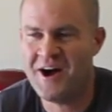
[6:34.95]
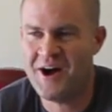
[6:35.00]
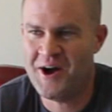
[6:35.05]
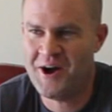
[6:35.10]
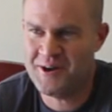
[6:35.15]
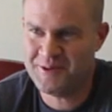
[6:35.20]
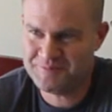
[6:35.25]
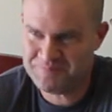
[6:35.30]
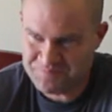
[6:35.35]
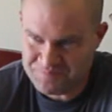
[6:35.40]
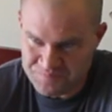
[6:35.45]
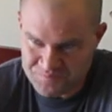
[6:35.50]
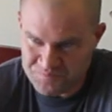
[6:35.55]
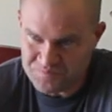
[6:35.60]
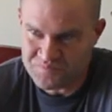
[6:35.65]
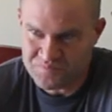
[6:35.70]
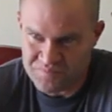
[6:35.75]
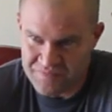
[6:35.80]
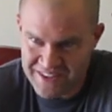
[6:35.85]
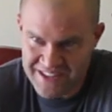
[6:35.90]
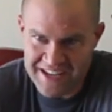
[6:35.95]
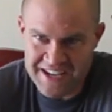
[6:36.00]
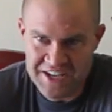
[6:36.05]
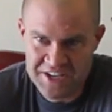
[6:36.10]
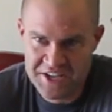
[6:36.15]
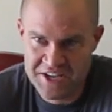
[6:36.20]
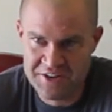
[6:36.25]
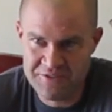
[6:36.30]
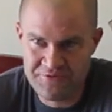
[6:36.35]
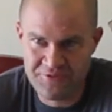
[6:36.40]
Um,
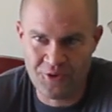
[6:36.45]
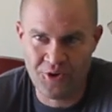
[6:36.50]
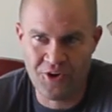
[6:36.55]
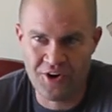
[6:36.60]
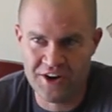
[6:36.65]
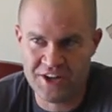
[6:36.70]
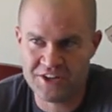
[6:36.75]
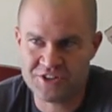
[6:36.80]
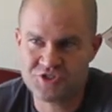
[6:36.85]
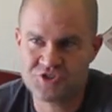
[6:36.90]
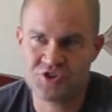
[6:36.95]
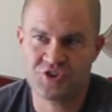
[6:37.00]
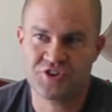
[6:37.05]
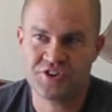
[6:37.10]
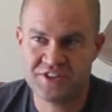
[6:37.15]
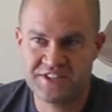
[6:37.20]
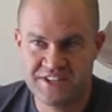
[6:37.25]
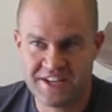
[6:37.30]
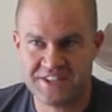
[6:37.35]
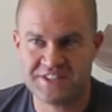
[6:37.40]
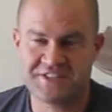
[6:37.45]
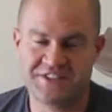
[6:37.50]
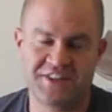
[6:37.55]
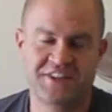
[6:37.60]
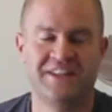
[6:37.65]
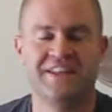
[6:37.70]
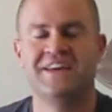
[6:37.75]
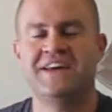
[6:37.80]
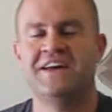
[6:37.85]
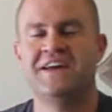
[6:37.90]
in Florida,
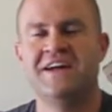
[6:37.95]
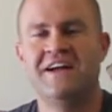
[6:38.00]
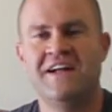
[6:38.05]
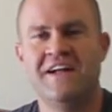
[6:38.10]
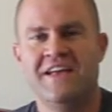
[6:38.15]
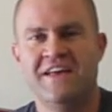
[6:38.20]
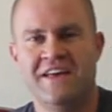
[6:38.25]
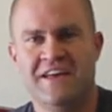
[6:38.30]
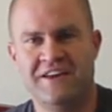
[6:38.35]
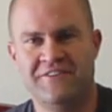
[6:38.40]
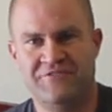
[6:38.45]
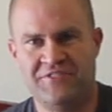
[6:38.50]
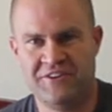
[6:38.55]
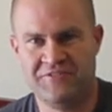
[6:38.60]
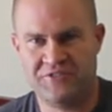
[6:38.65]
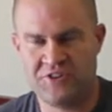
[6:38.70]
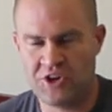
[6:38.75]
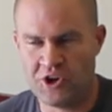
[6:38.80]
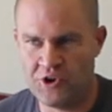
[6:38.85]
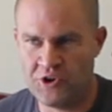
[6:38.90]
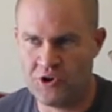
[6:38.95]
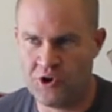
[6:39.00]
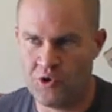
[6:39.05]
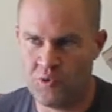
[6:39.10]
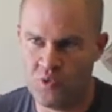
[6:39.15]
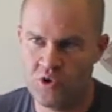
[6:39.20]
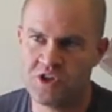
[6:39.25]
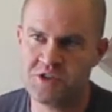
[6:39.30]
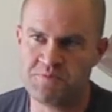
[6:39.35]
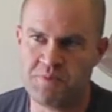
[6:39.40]
traditionally, if, if you go to
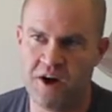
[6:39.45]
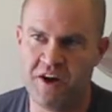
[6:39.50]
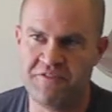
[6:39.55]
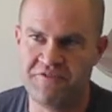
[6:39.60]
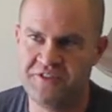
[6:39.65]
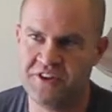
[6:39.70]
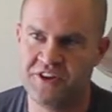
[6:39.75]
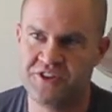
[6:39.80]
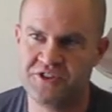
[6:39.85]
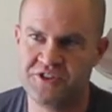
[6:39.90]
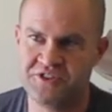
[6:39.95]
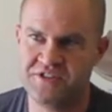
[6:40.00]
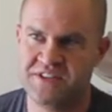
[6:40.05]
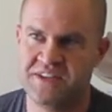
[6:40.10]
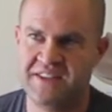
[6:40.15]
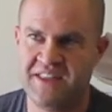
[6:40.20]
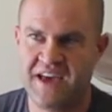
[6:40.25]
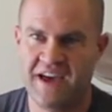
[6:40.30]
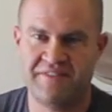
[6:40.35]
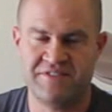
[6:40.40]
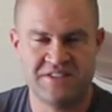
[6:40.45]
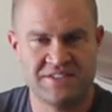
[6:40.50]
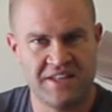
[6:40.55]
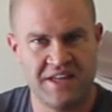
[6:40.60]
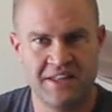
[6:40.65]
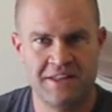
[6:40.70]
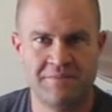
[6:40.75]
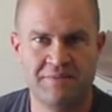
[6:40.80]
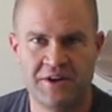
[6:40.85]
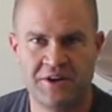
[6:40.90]
a woods ball field, you'll see they have a
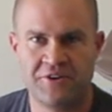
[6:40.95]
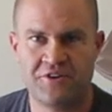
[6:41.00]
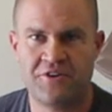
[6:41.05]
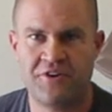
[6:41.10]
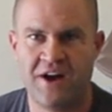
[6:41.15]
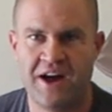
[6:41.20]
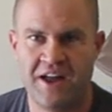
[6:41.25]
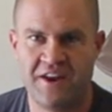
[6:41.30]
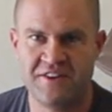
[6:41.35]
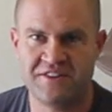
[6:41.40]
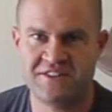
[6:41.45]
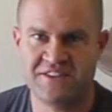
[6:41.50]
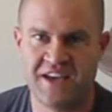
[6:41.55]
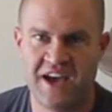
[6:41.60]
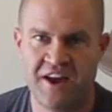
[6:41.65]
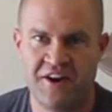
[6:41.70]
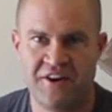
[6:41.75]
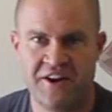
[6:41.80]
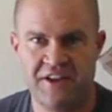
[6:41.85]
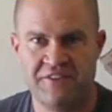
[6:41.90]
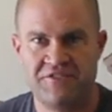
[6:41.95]
slightly bigger crowd on Saturday.